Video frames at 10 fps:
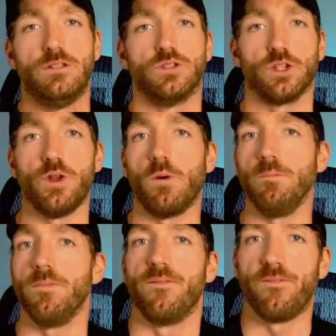So
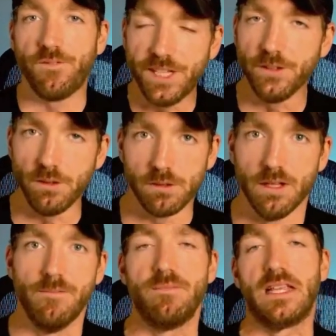don't feel
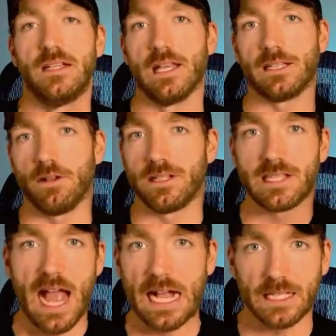like they're
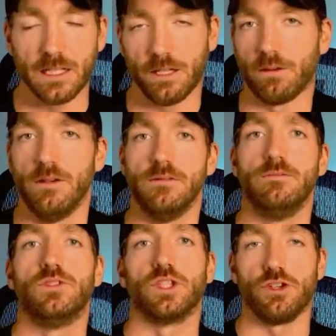attacking you.
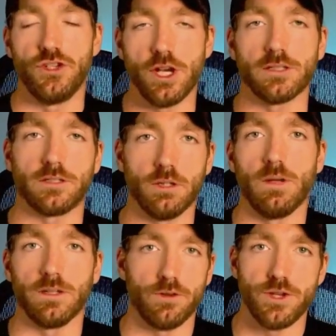They're just
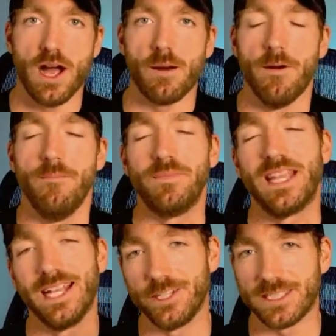doing their job.
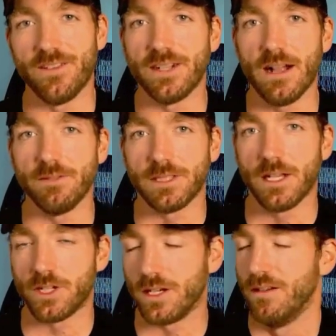Just have a
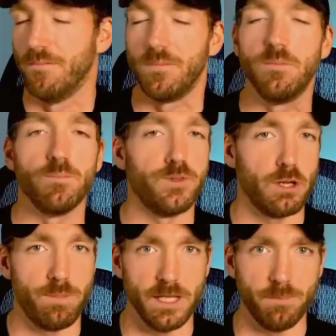conversation.
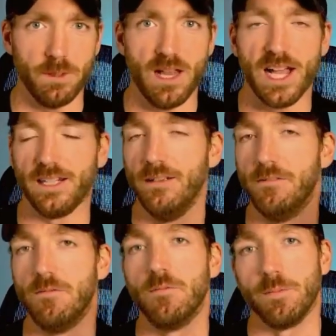To be polite,
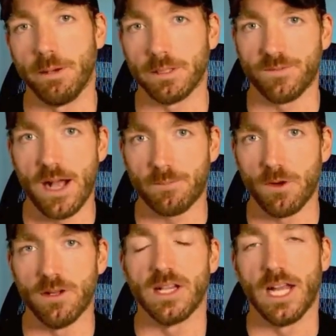be
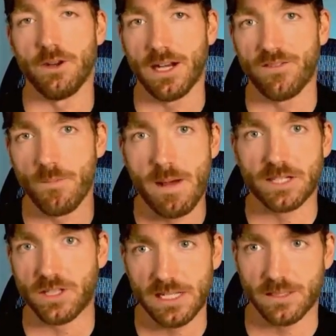respectful, and you're going to have the
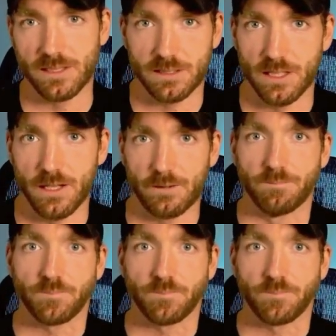best chance of succeeding.